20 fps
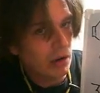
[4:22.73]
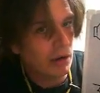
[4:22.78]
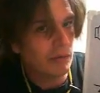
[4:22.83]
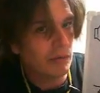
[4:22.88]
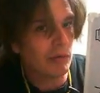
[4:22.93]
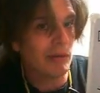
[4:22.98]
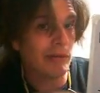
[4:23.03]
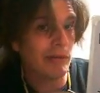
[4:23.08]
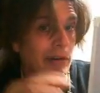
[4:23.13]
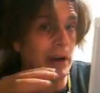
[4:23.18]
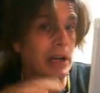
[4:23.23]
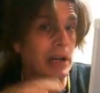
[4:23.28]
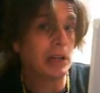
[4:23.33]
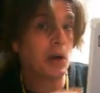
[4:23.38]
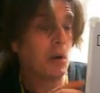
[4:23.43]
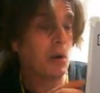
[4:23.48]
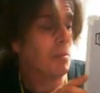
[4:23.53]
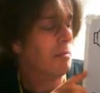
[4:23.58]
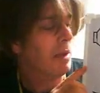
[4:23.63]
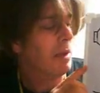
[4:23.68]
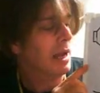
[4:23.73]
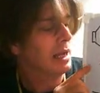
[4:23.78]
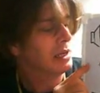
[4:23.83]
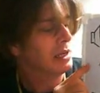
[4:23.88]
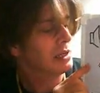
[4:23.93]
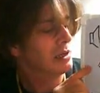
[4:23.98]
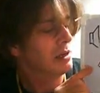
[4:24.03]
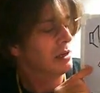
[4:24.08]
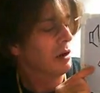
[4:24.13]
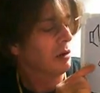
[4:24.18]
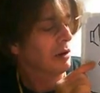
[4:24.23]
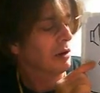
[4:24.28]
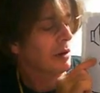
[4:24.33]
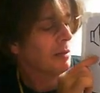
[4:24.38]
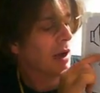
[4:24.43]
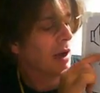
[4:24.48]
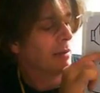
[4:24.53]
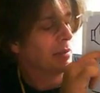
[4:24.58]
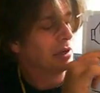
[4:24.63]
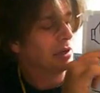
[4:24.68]
For a very low bass note, it
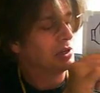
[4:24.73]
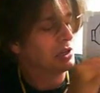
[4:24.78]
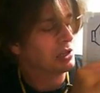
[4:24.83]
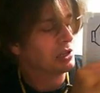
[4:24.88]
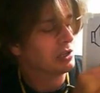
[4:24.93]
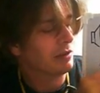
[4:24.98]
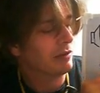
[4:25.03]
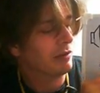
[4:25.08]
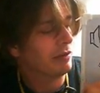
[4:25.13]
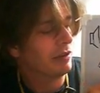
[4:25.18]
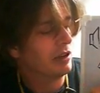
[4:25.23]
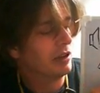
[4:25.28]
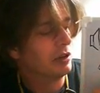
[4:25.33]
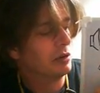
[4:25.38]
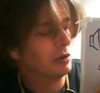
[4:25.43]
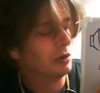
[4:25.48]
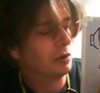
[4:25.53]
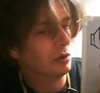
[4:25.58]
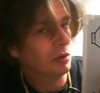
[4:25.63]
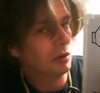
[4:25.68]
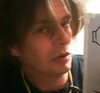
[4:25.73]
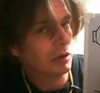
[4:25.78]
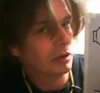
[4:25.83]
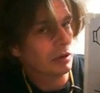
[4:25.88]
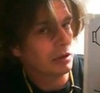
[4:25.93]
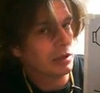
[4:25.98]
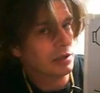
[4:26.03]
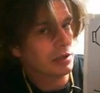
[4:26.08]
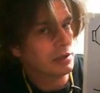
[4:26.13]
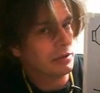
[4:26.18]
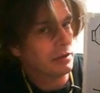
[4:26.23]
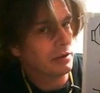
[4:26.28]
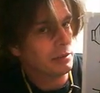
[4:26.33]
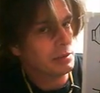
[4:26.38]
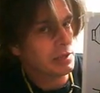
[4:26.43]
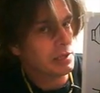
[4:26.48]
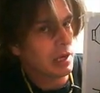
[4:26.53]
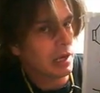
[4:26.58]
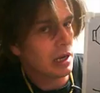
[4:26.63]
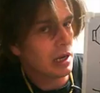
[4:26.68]
might be just a few. Do you see what
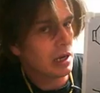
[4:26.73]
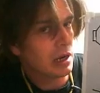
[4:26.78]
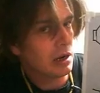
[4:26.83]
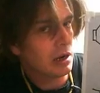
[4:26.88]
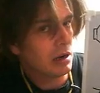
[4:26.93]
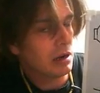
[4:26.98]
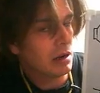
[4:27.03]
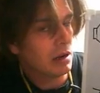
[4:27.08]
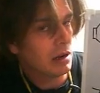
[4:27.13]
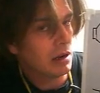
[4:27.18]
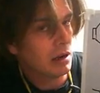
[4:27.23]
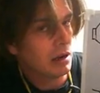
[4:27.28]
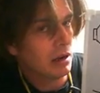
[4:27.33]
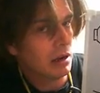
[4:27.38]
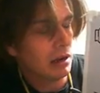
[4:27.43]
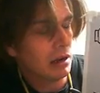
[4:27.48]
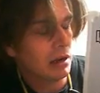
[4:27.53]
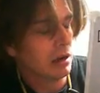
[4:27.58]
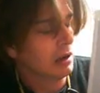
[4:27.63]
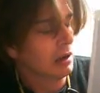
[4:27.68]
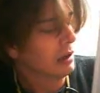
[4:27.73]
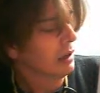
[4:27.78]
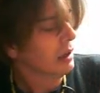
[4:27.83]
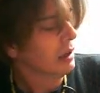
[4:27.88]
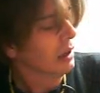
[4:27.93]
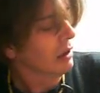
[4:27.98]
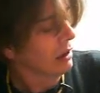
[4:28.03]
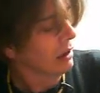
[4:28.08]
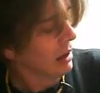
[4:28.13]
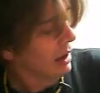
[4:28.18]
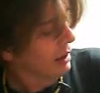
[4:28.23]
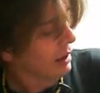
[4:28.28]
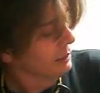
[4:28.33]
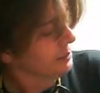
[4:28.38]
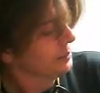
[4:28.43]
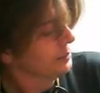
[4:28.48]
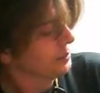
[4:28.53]
I'm saying here? Okay.